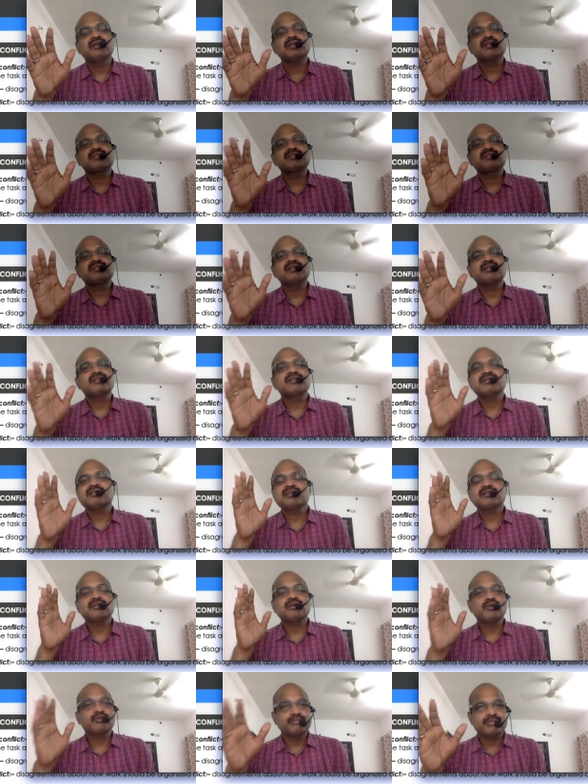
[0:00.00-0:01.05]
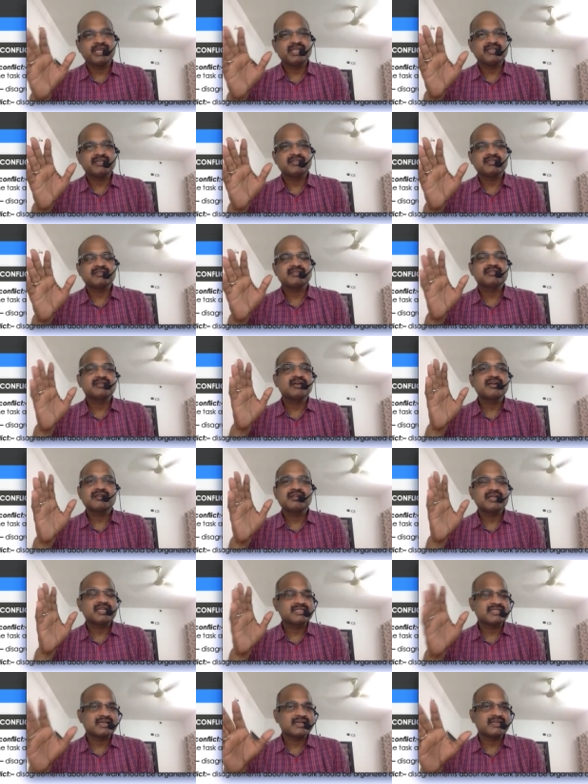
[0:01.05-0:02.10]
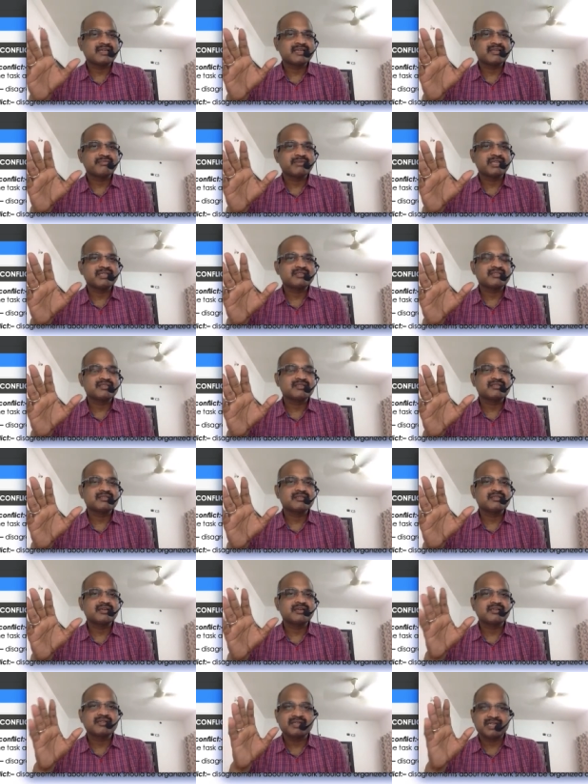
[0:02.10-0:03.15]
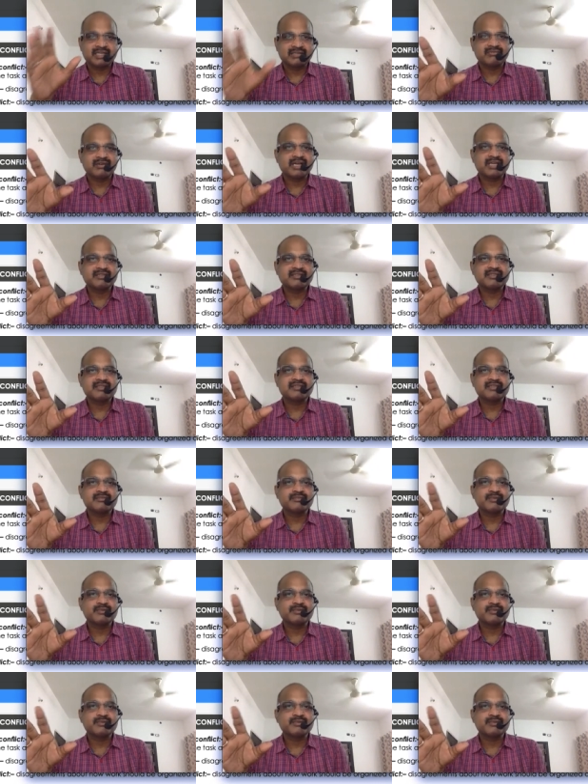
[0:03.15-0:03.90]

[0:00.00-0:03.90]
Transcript: certain opinions certain disagreements certain advices